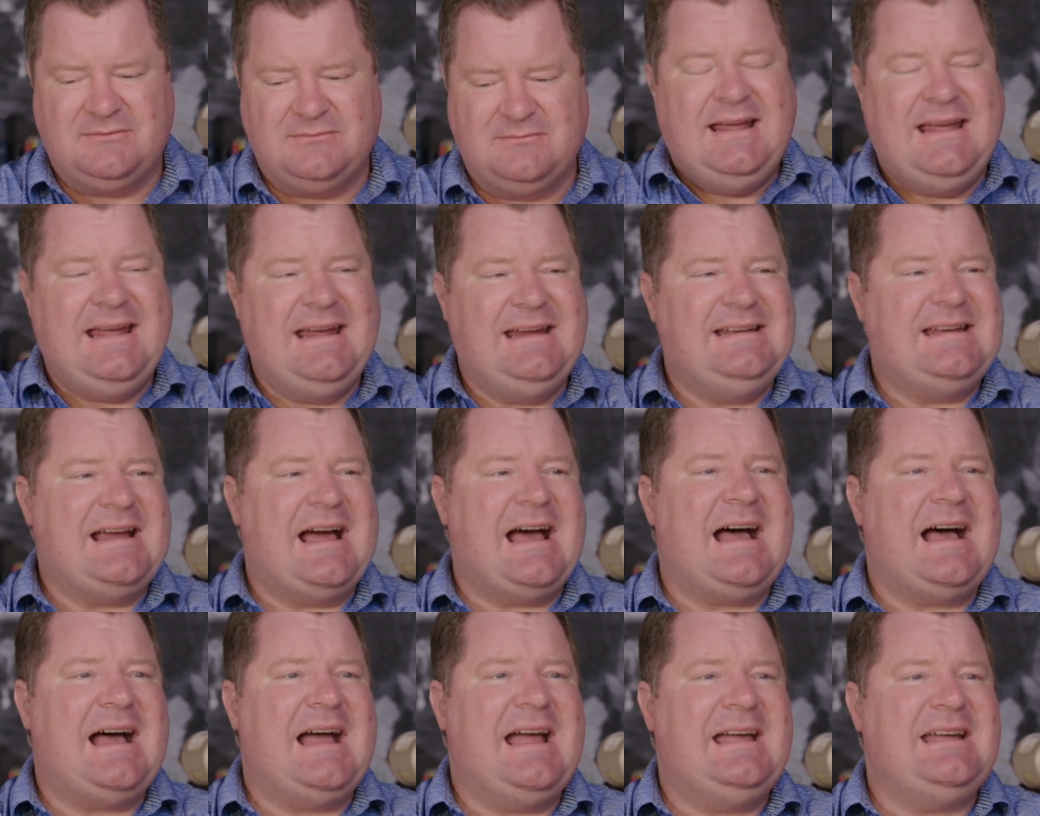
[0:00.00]
He
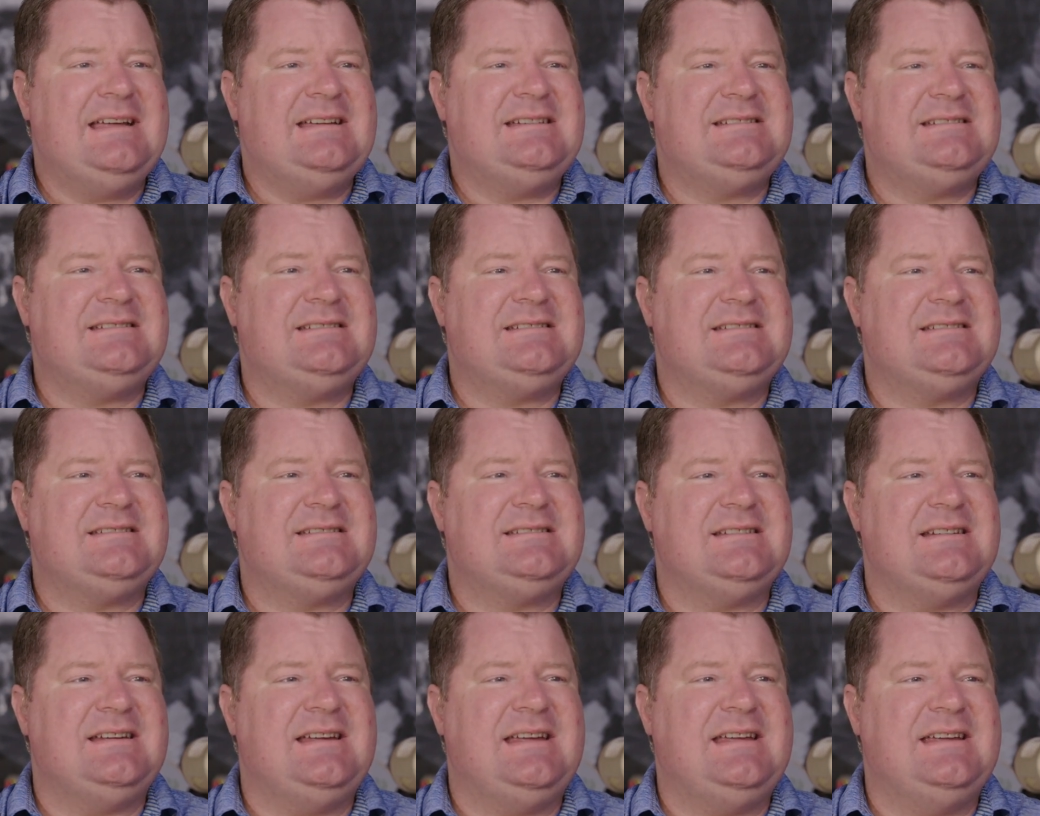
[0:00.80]

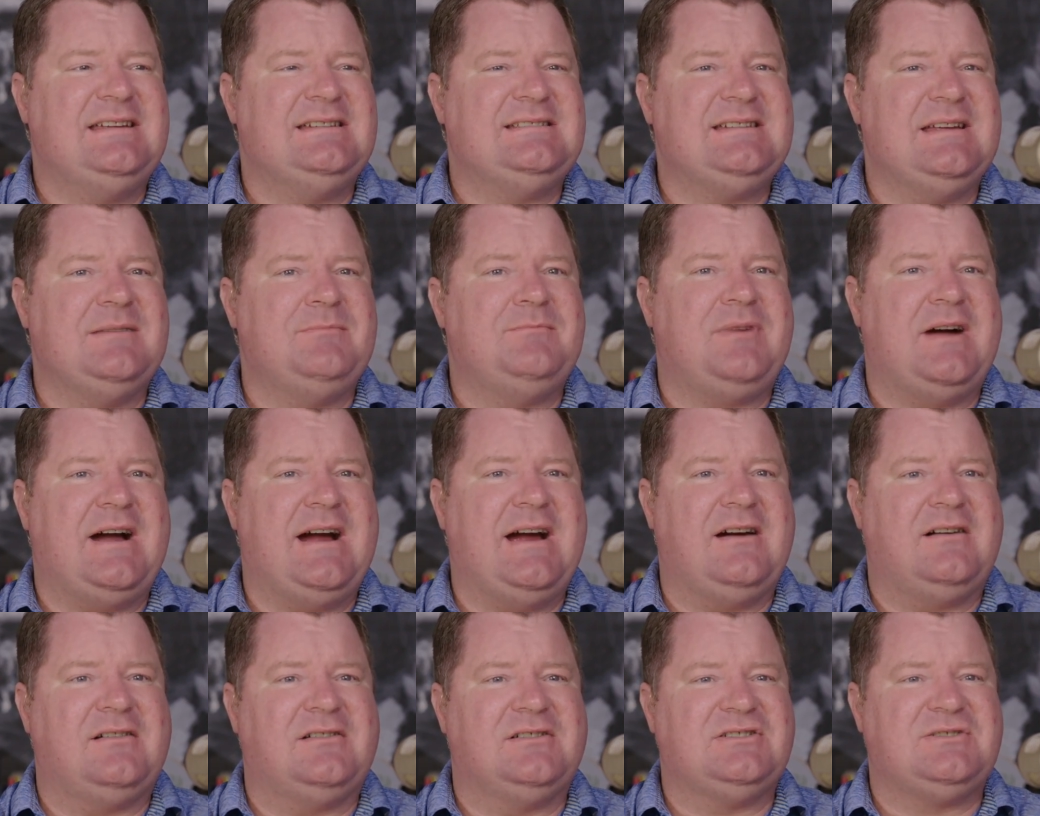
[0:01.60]
dies. His
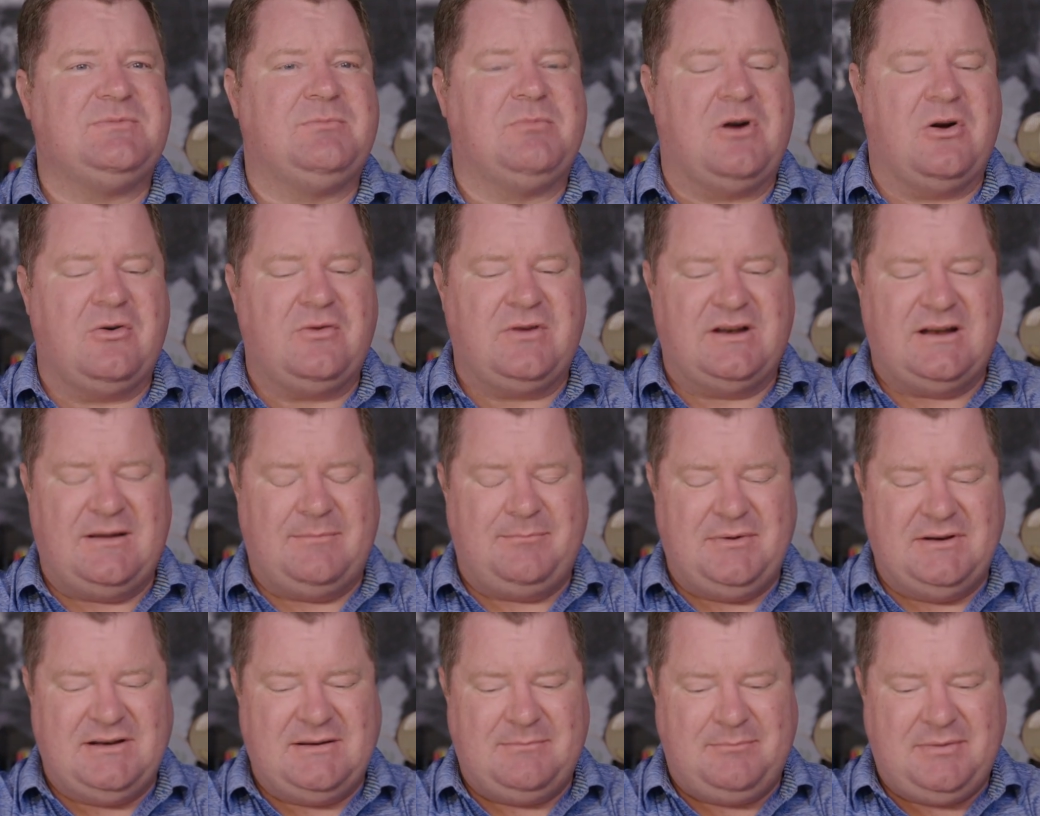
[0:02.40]
empire is broken
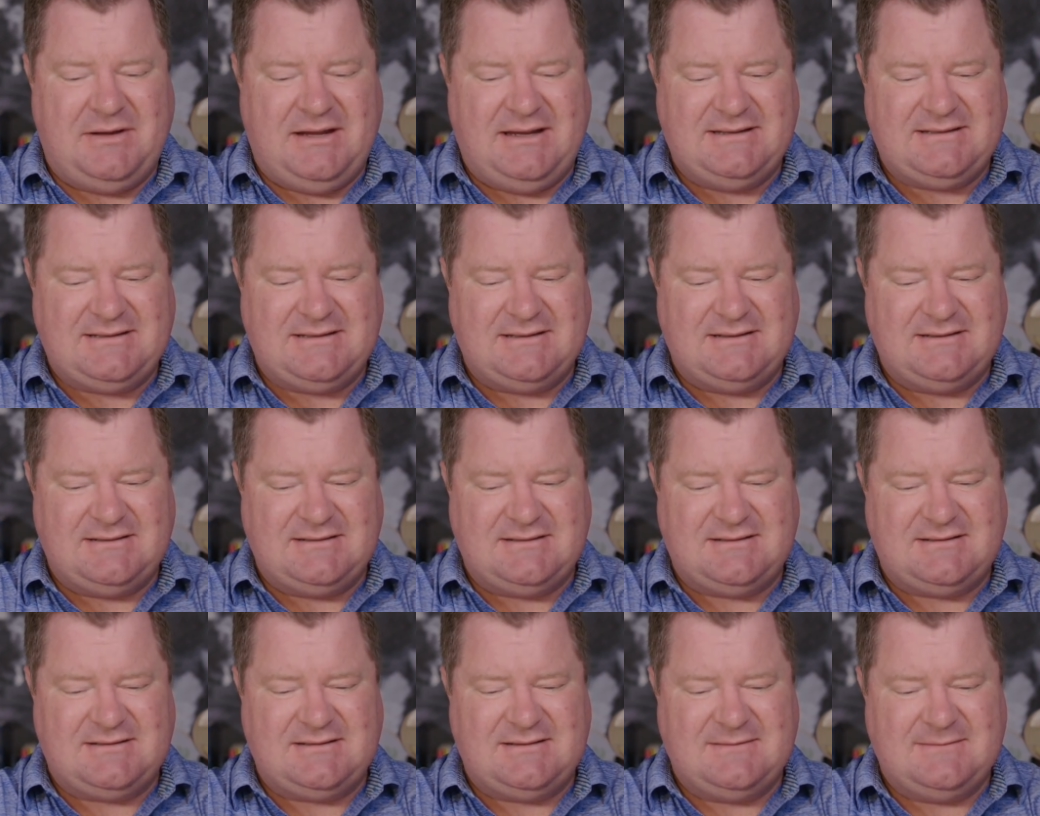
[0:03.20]
up into
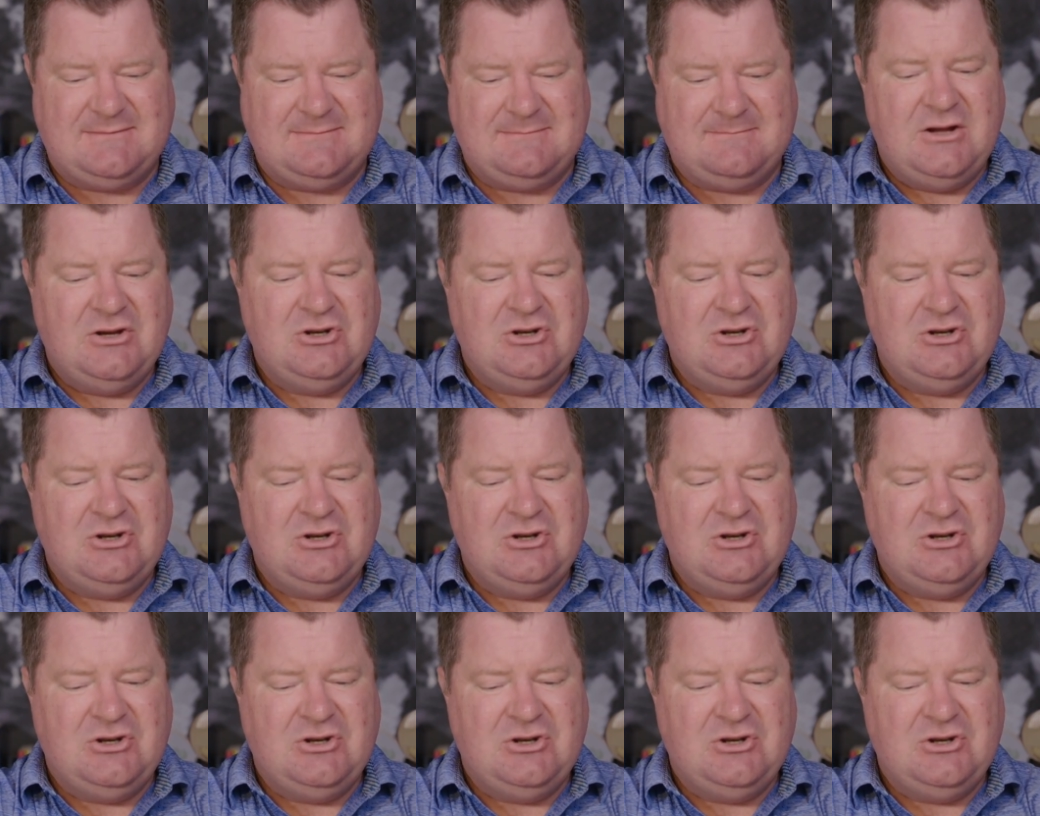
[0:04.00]
pieces.